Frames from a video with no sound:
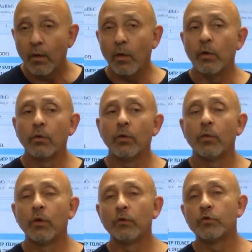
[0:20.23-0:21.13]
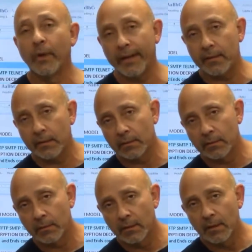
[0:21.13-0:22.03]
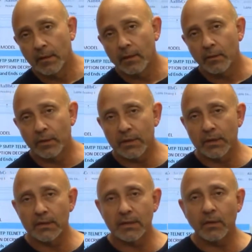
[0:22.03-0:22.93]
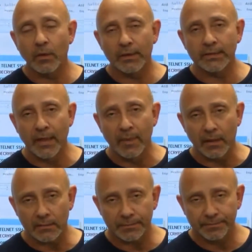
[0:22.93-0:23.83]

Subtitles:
all over the world dread, which is the OSI model.